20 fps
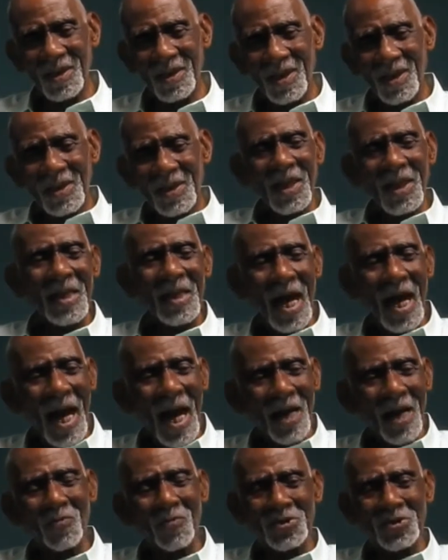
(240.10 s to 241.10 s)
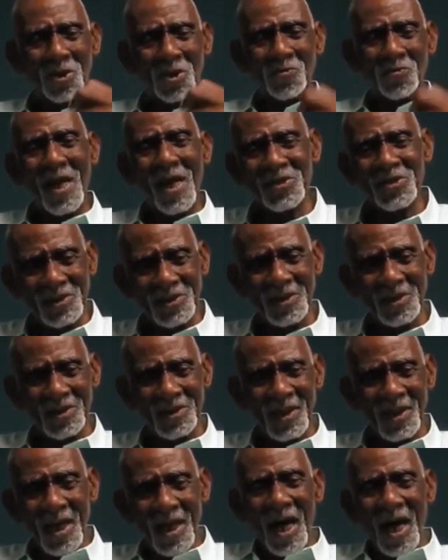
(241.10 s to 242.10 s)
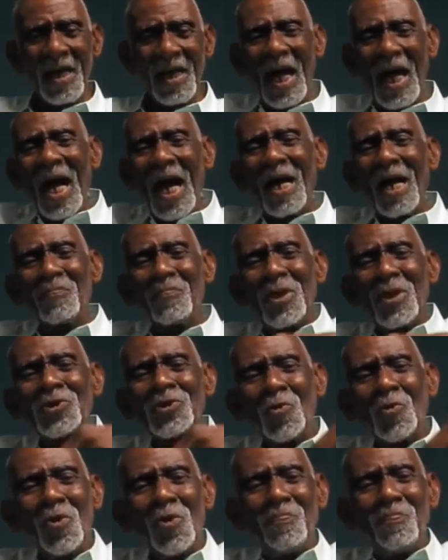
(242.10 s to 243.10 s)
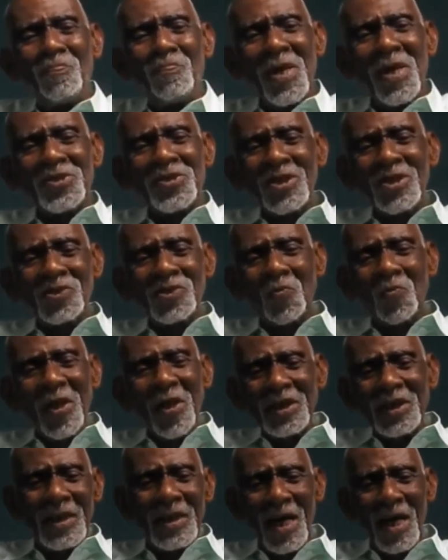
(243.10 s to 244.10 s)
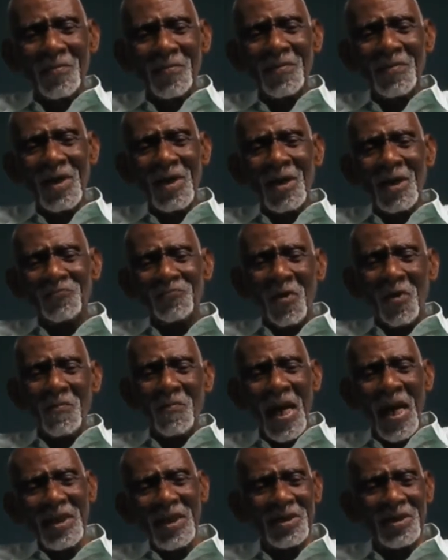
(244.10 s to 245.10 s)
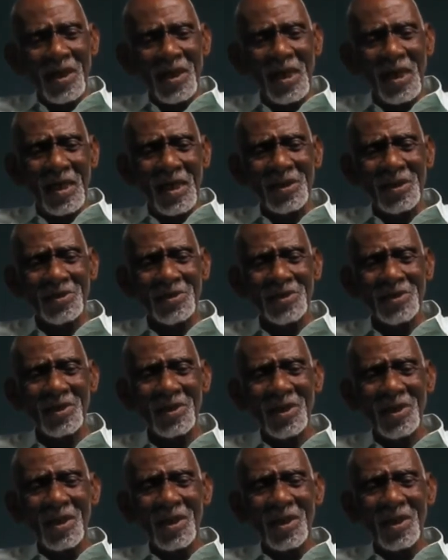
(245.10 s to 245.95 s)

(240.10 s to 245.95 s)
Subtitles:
that I was arrested and I have been doing business with them for many years,